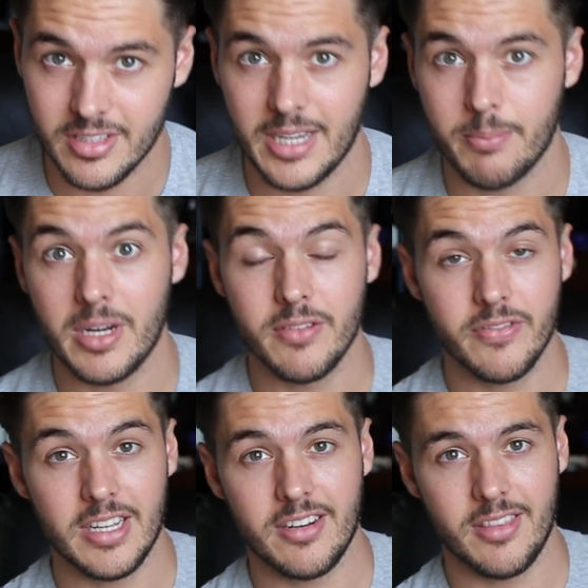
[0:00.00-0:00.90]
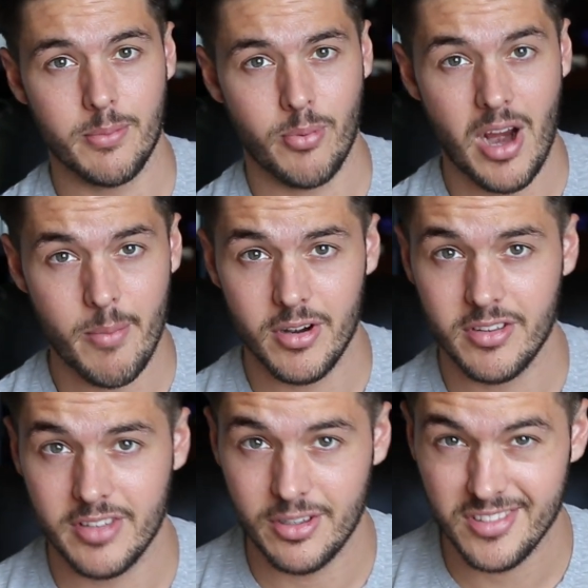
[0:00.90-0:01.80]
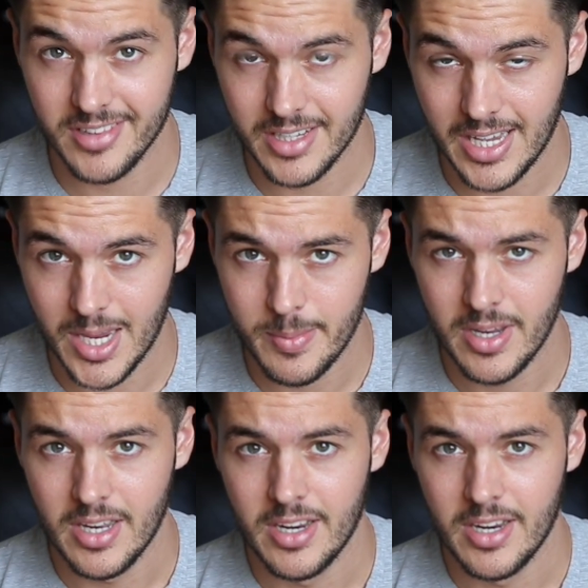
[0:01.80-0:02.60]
to like benefit the primary skills in the game,